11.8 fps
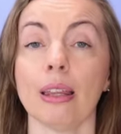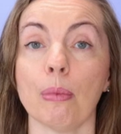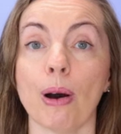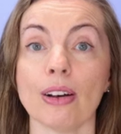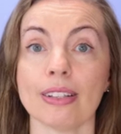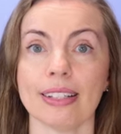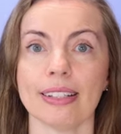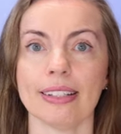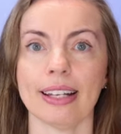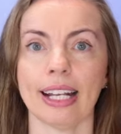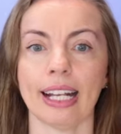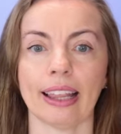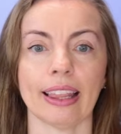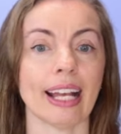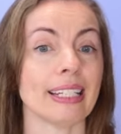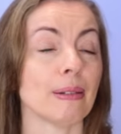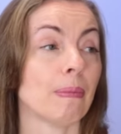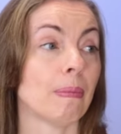The boss is saying
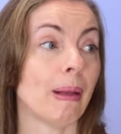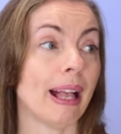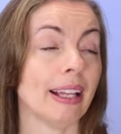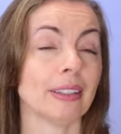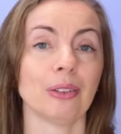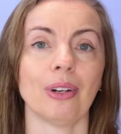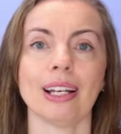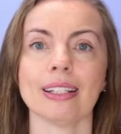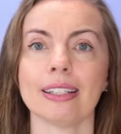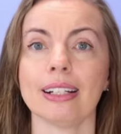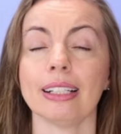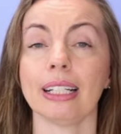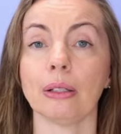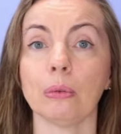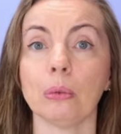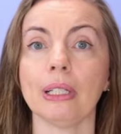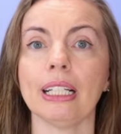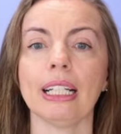that Beto has done a
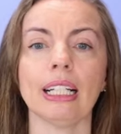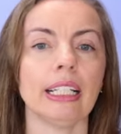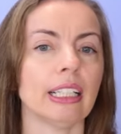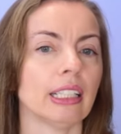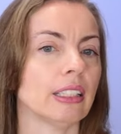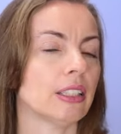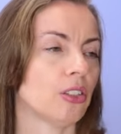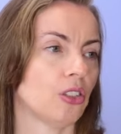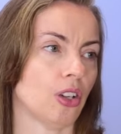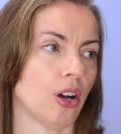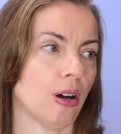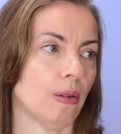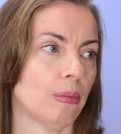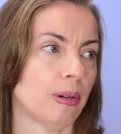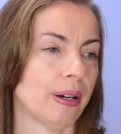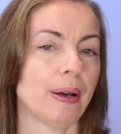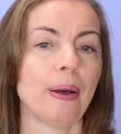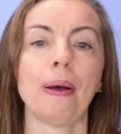really good job.
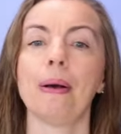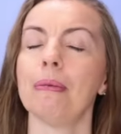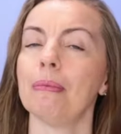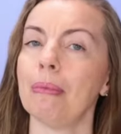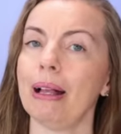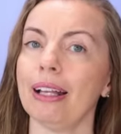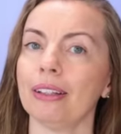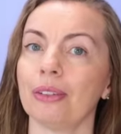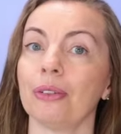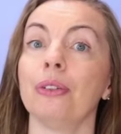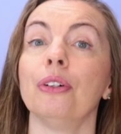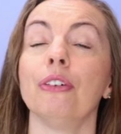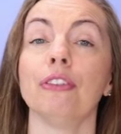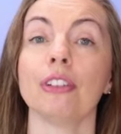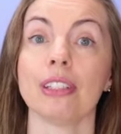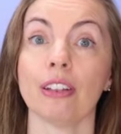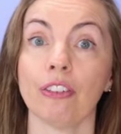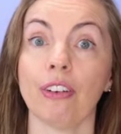Beto,
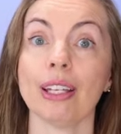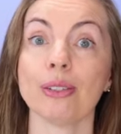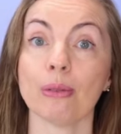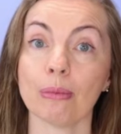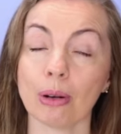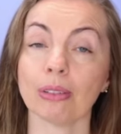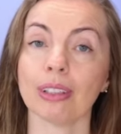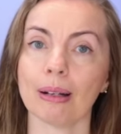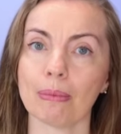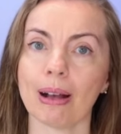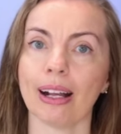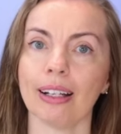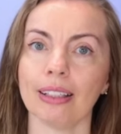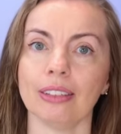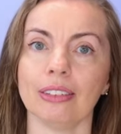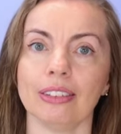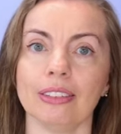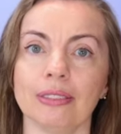você fez bom
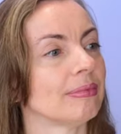trabalho.